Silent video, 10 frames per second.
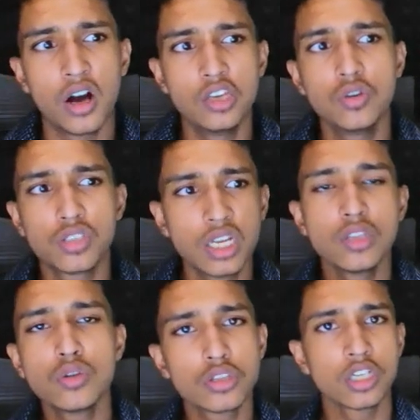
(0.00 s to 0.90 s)
Are you
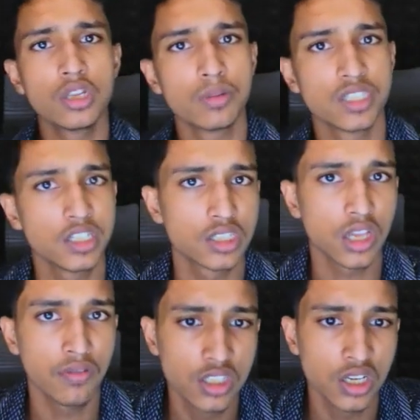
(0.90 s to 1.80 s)
sending those 30 messages
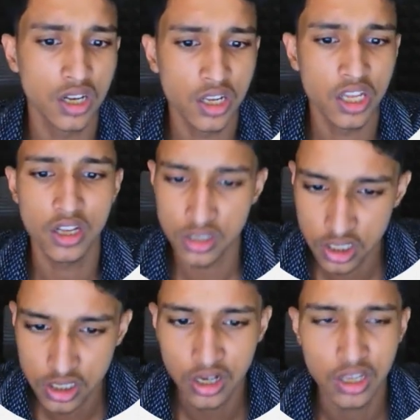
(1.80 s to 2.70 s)
every single day
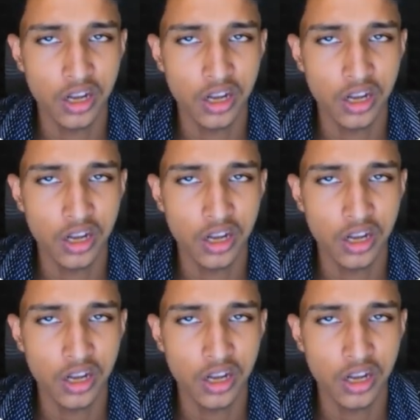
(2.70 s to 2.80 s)
consistently?